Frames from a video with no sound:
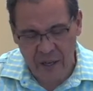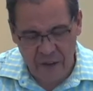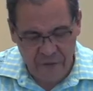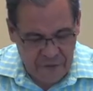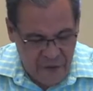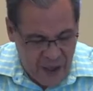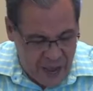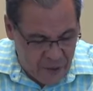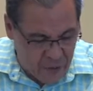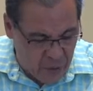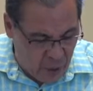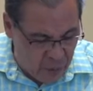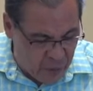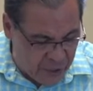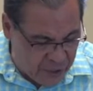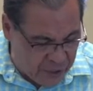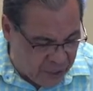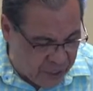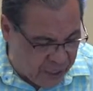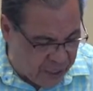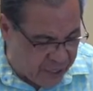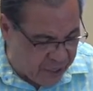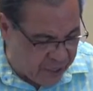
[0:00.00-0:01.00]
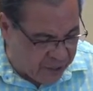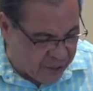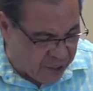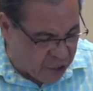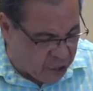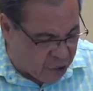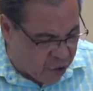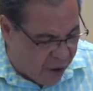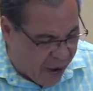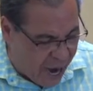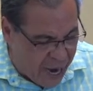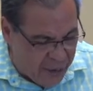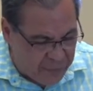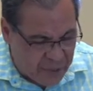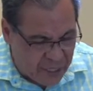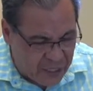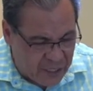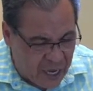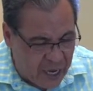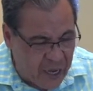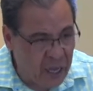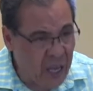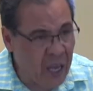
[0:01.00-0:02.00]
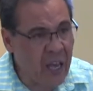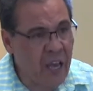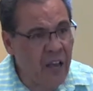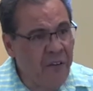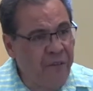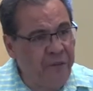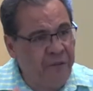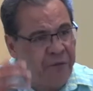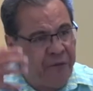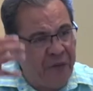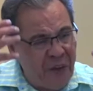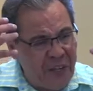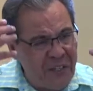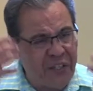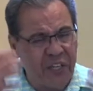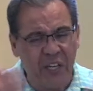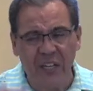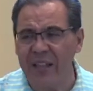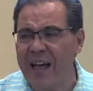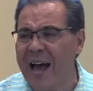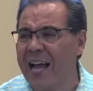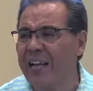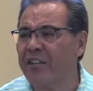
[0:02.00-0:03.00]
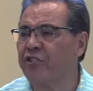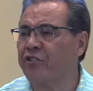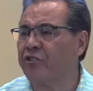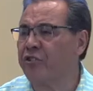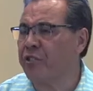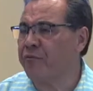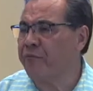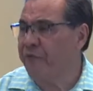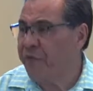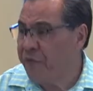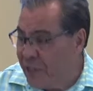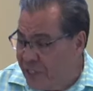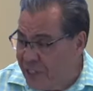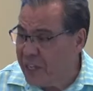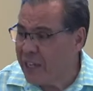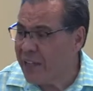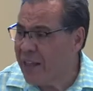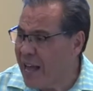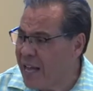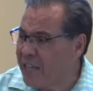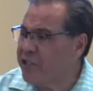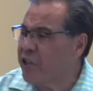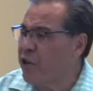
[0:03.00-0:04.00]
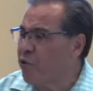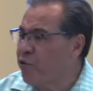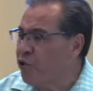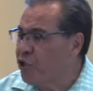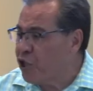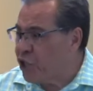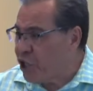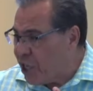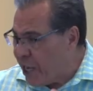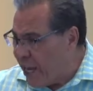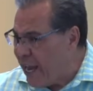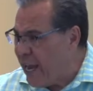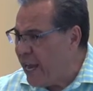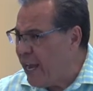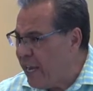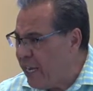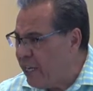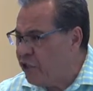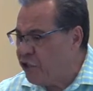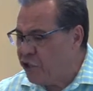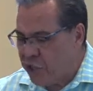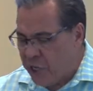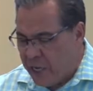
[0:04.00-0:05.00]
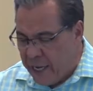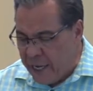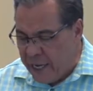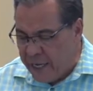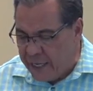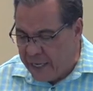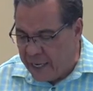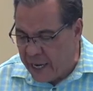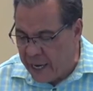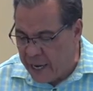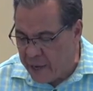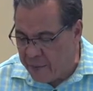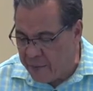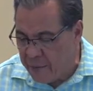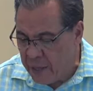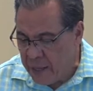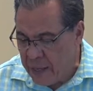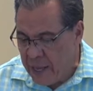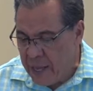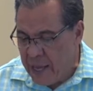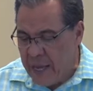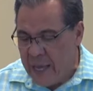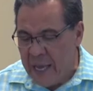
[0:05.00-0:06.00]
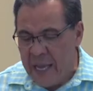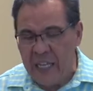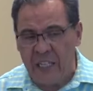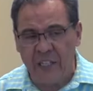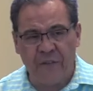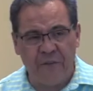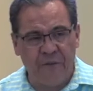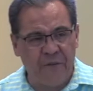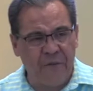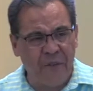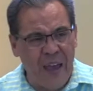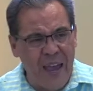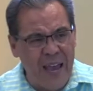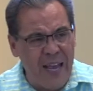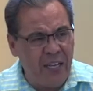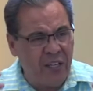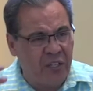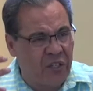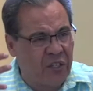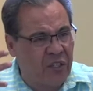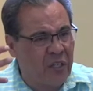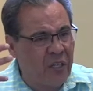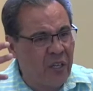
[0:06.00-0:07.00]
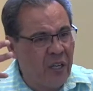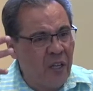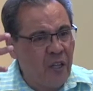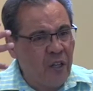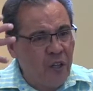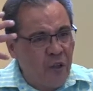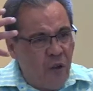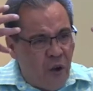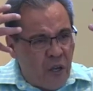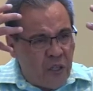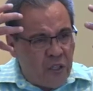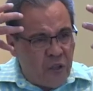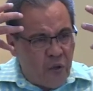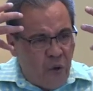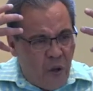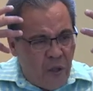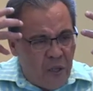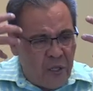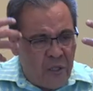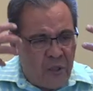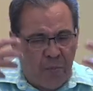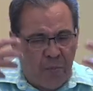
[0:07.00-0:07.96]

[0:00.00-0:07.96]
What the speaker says: In fact, what we see here described is a physiological change in him. His face lost all